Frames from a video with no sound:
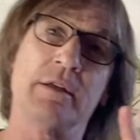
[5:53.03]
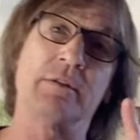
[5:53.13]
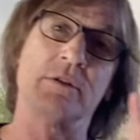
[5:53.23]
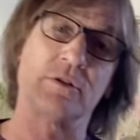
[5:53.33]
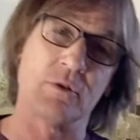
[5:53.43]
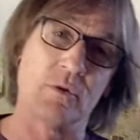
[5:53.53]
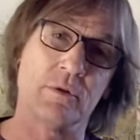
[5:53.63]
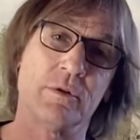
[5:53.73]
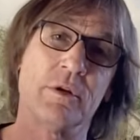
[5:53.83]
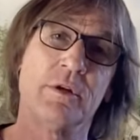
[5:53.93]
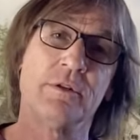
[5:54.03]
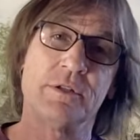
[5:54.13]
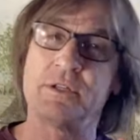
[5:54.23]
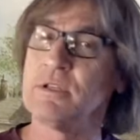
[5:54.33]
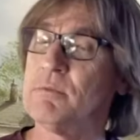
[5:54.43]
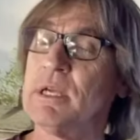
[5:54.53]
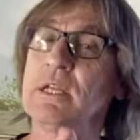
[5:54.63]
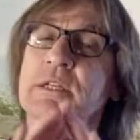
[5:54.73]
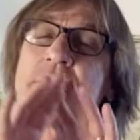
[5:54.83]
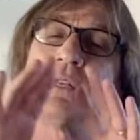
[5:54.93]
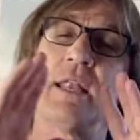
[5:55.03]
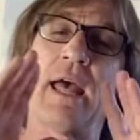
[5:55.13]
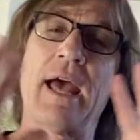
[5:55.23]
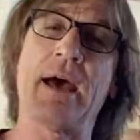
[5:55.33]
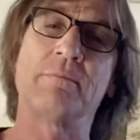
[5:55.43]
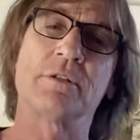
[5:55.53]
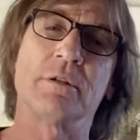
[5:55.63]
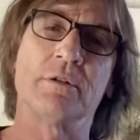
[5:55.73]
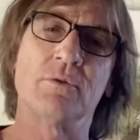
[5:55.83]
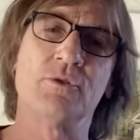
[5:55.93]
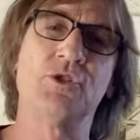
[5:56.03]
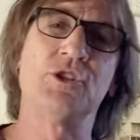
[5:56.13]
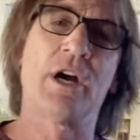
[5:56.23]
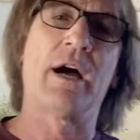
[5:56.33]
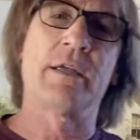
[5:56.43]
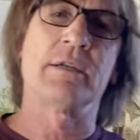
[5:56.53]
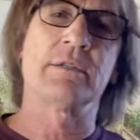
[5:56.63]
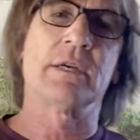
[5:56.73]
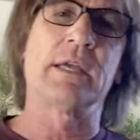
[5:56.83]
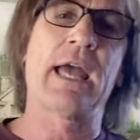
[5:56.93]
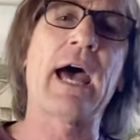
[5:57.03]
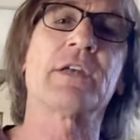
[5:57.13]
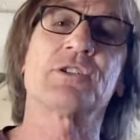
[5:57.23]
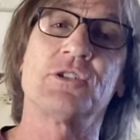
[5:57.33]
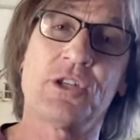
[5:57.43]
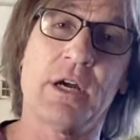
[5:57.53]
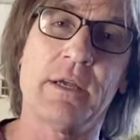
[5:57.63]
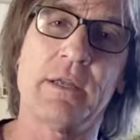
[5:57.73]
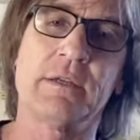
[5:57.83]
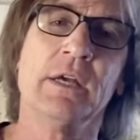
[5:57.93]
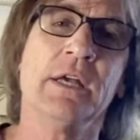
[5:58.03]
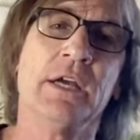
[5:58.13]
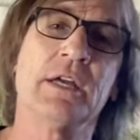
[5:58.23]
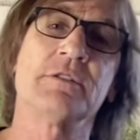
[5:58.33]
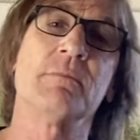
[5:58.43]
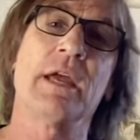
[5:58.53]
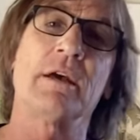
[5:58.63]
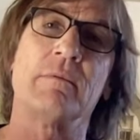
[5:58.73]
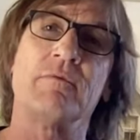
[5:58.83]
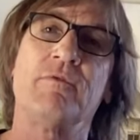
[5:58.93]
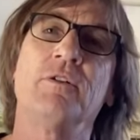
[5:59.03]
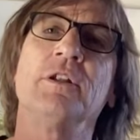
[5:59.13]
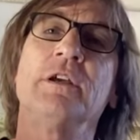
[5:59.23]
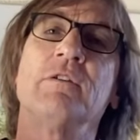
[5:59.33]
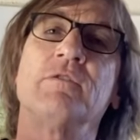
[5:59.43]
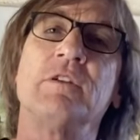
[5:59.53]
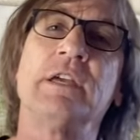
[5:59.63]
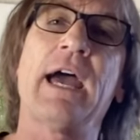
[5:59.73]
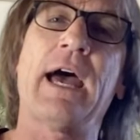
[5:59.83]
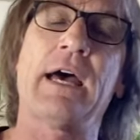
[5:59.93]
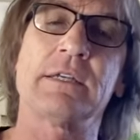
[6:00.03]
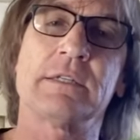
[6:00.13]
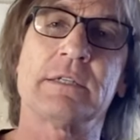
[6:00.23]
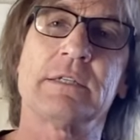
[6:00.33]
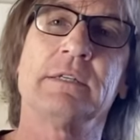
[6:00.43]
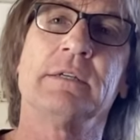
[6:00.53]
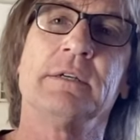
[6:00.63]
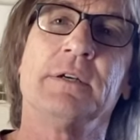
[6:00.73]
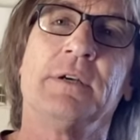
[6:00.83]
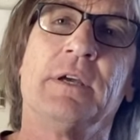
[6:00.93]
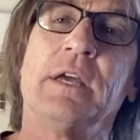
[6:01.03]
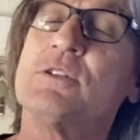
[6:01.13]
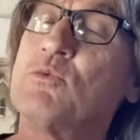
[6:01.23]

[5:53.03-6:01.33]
in the solar system. It is an absolute giant, a gas giant. It's made up fully of gas. It's